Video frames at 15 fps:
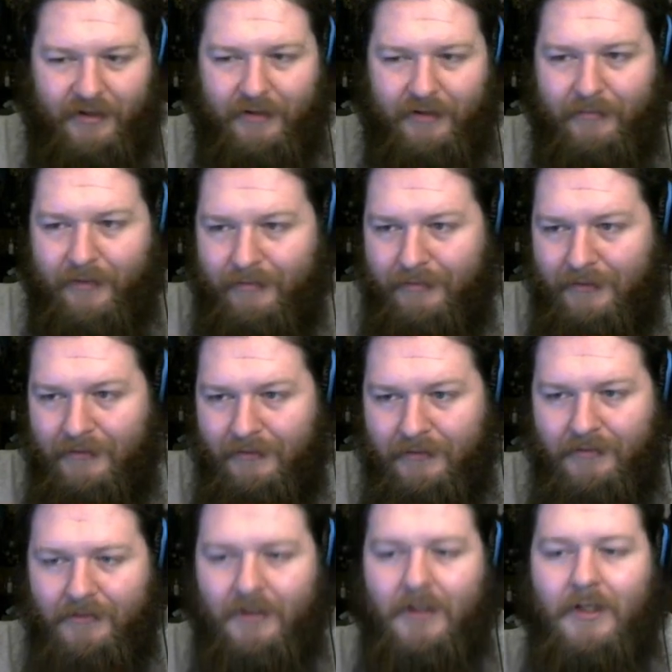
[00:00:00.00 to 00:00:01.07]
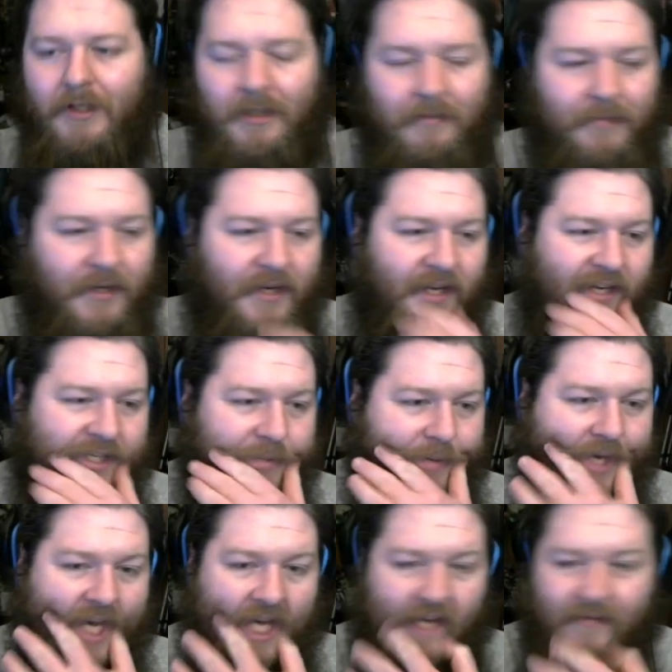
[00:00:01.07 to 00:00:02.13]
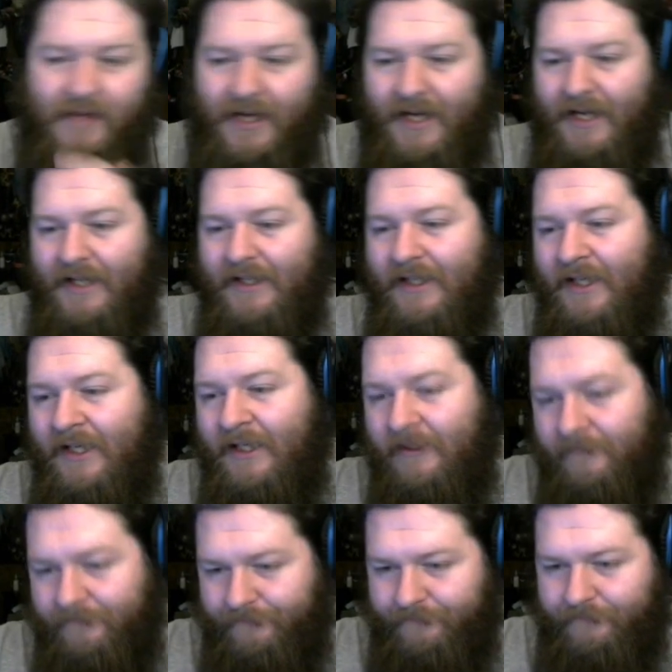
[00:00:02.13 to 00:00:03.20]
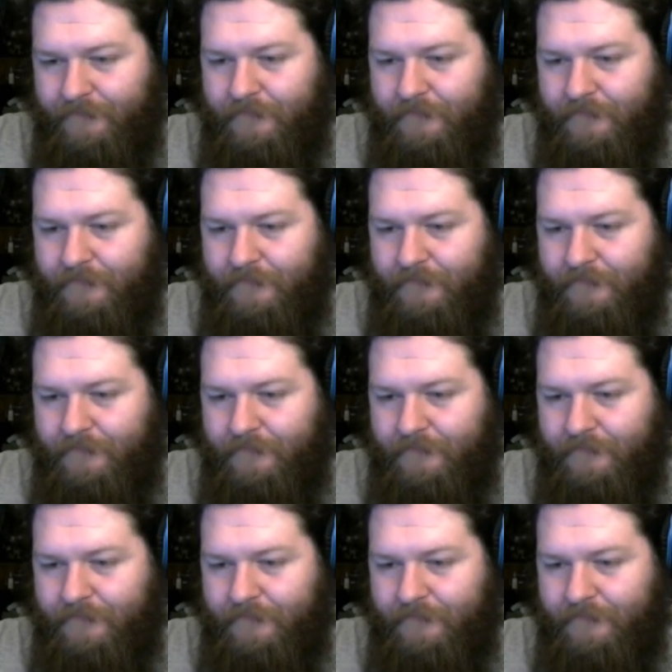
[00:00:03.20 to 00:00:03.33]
in my opinion. But next we have Eileen.